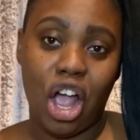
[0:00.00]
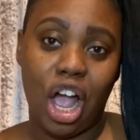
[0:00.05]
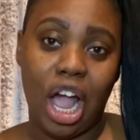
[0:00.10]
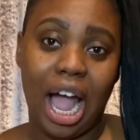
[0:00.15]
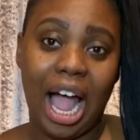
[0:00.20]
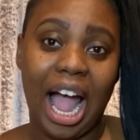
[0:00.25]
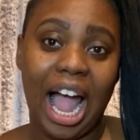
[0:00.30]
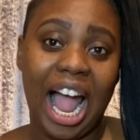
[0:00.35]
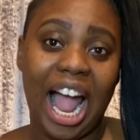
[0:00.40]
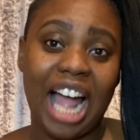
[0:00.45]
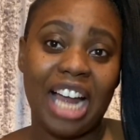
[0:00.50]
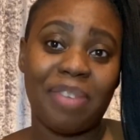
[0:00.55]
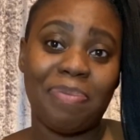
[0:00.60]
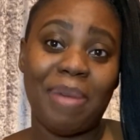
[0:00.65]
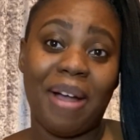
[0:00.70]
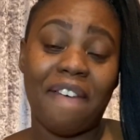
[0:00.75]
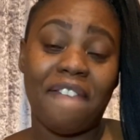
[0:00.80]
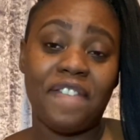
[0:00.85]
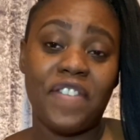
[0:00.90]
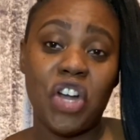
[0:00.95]
I had
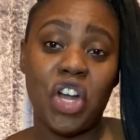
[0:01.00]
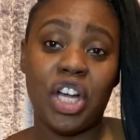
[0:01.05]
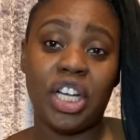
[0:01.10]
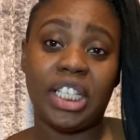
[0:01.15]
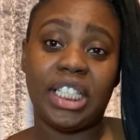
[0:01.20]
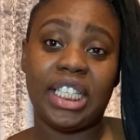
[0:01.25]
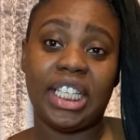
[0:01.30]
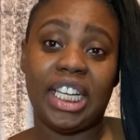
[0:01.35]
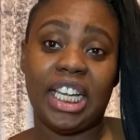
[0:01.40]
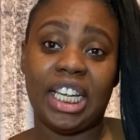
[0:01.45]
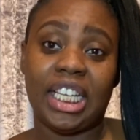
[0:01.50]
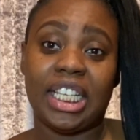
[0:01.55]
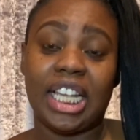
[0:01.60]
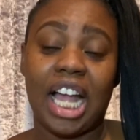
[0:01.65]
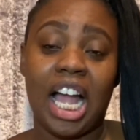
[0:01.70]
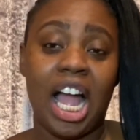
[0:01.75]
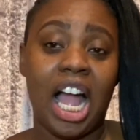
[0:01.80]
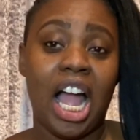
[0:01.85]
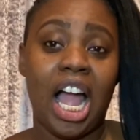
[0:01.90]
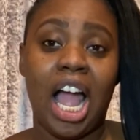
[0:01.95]
my first kiss.
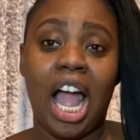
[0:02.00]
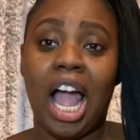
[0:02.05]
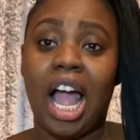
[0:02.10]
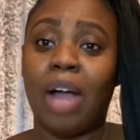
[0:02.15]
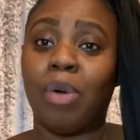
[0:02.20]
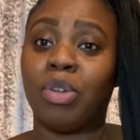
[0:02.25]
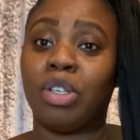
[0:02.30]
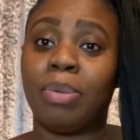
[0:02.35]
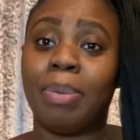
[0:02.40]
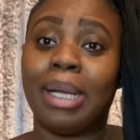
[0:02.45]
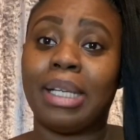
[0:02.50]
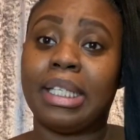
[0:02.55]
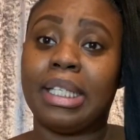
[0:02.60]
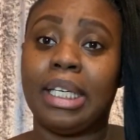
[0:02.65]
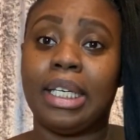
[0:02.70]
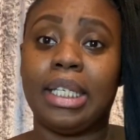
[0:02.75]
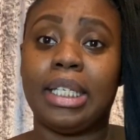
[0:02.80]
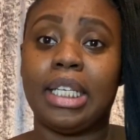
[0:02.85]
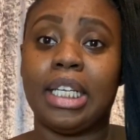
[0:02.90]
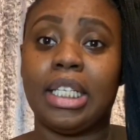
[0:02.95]
I was about
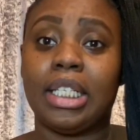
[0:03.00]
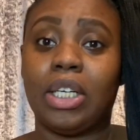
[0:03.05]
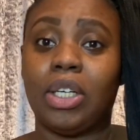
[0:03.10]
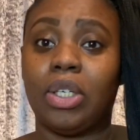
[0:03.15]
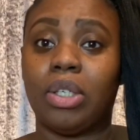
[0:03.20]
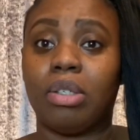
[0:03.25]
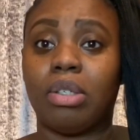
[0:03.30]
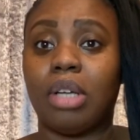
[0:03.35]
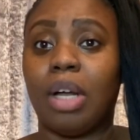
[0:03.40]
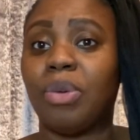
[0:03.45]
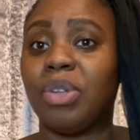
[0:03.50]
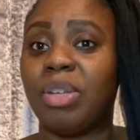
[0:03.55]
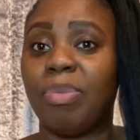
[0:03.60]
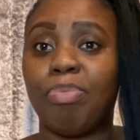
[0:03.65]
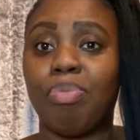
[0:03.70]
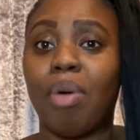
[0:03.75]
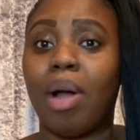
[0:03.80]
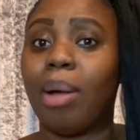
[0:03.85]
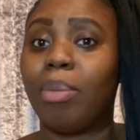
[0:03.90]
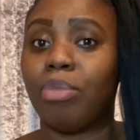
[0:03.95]
six years old. I was in
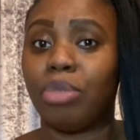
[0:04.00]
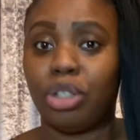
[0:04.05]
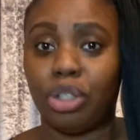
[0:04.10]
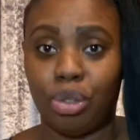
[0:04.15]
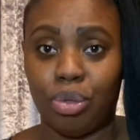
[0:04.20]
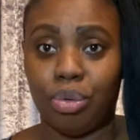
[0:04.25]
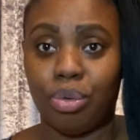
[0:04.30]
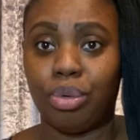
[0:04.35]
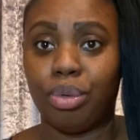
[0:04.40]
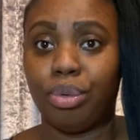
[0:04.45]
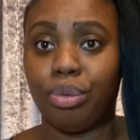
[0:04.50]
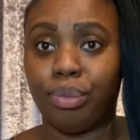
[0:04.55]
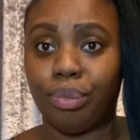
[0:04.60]
primary school.